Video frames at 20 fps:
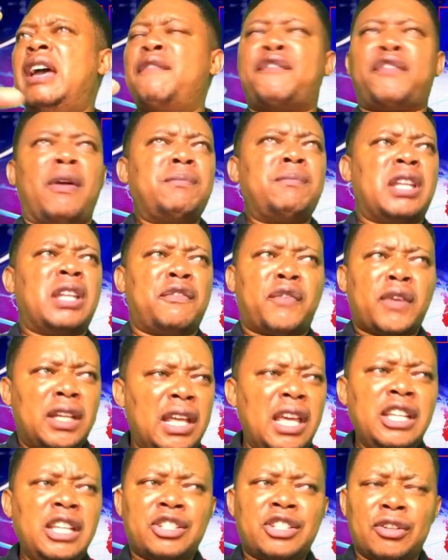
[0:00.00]
from
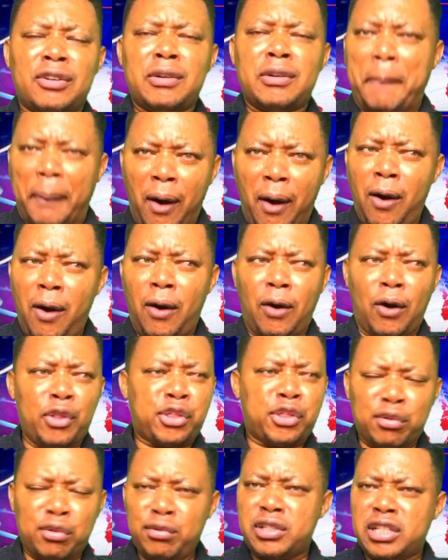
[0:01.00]
definition,
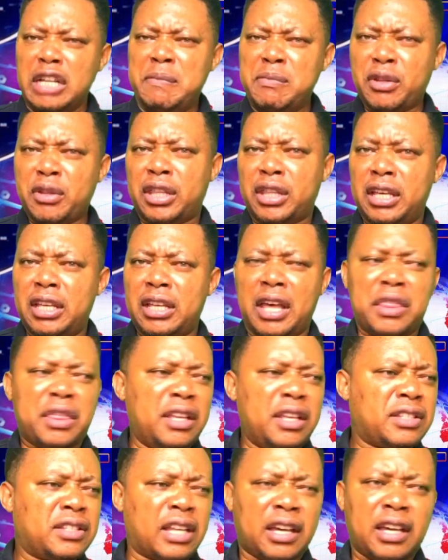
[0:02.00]
Paul, through Timothy, I
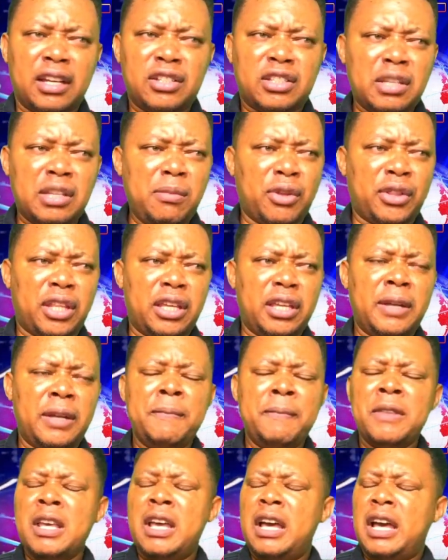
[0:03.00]
think 2 Timothy
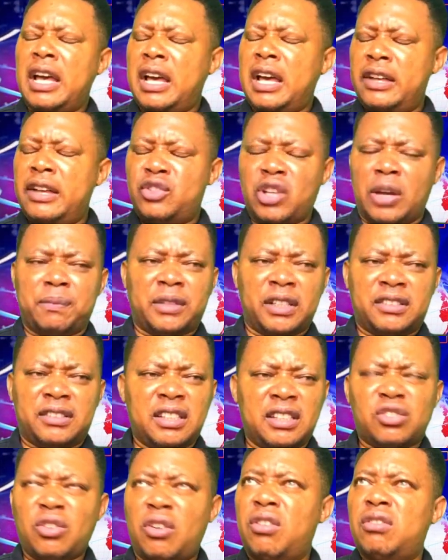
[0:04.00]
chapter
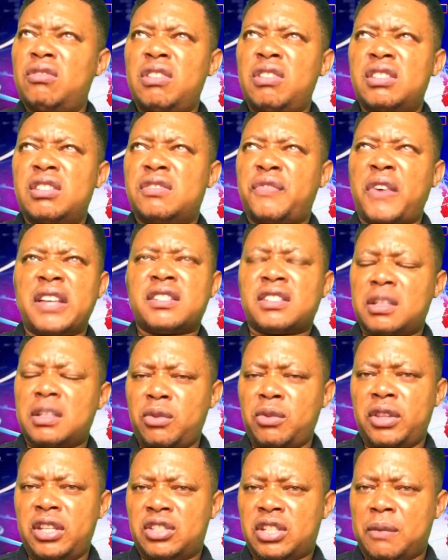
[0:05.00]
6, or is 1
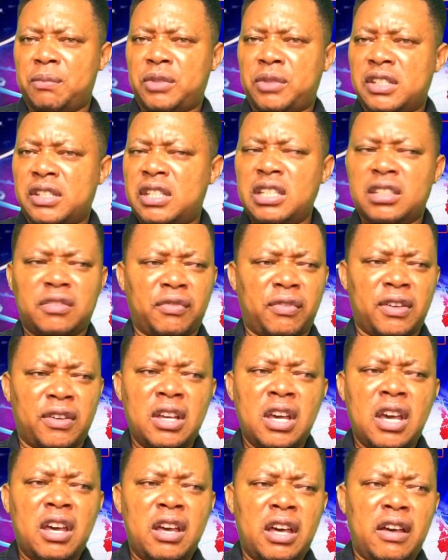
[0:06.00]
Timothy chapter 6,
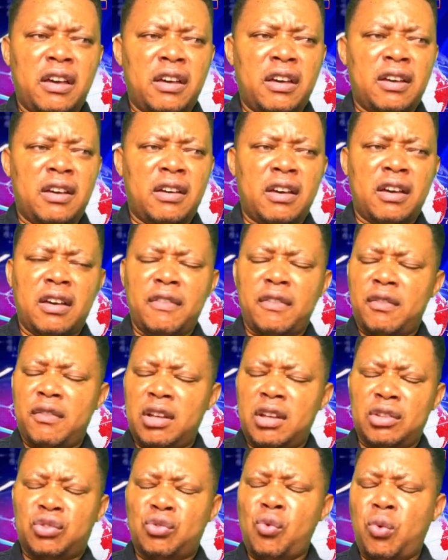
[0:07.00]

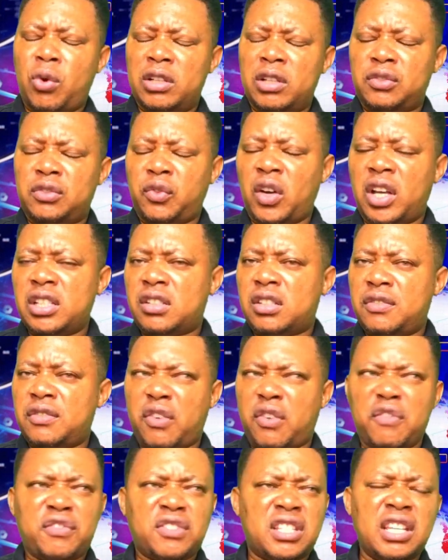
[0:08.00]
towards verse
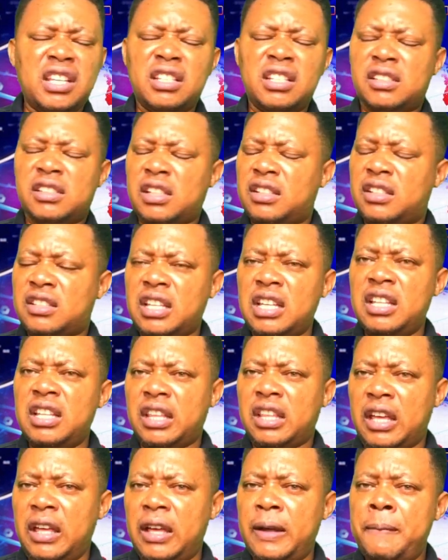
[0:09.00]
15,
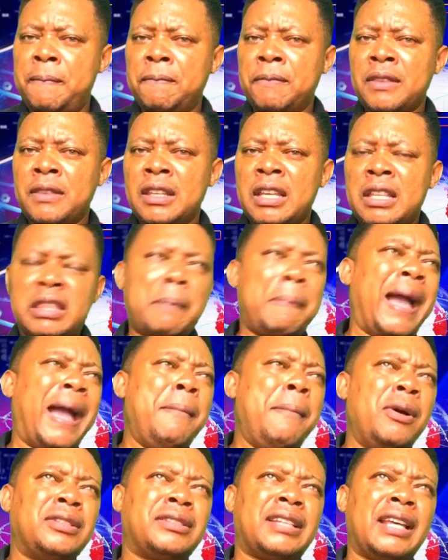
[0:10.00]
16 there, the
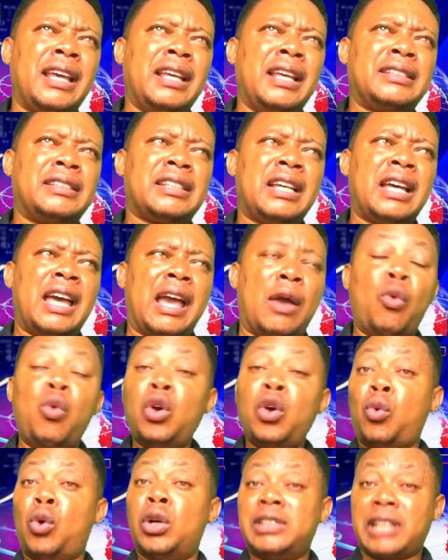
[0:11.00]
Bible says,
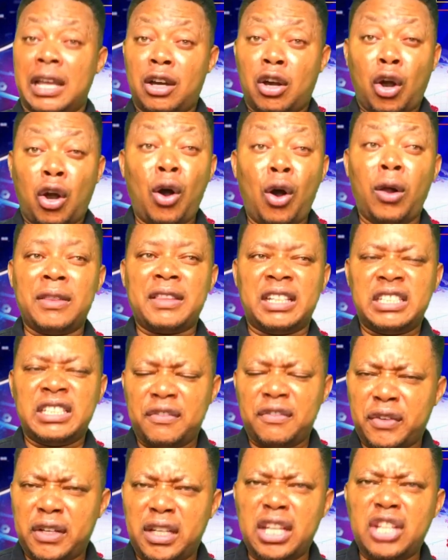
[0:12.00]
what I call the
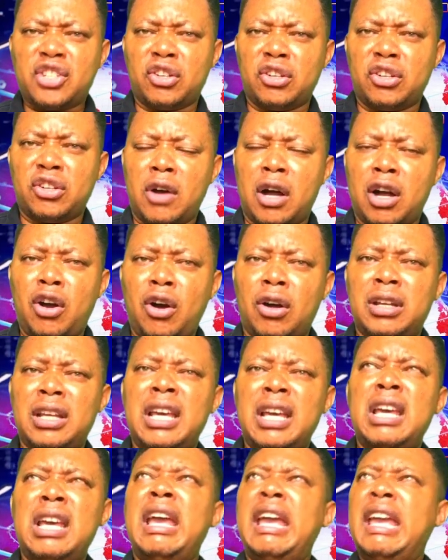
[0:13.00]
definition of our God,
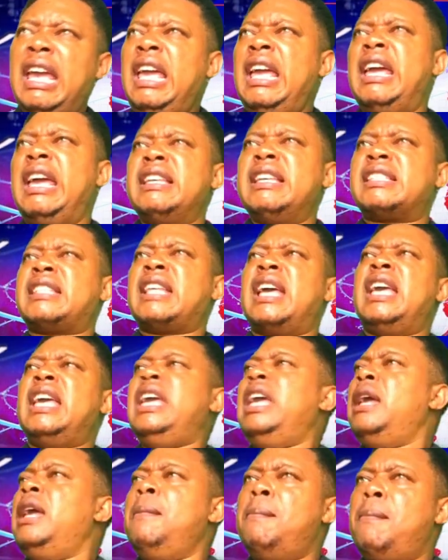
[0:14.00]
he is the
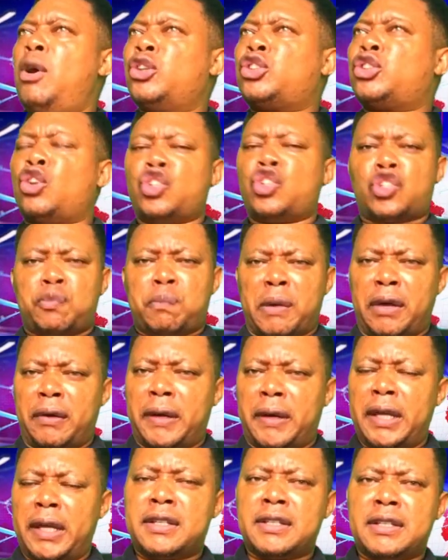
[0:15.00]
immortal
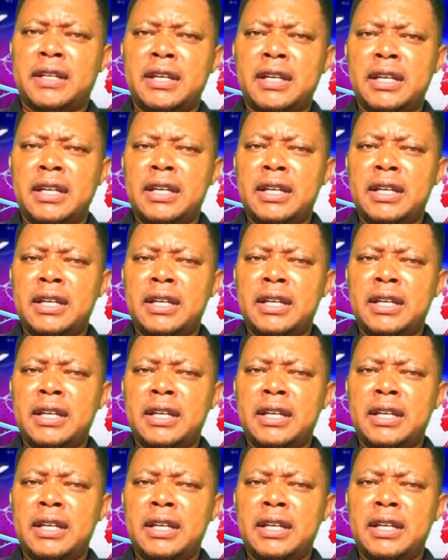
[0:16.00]
spirit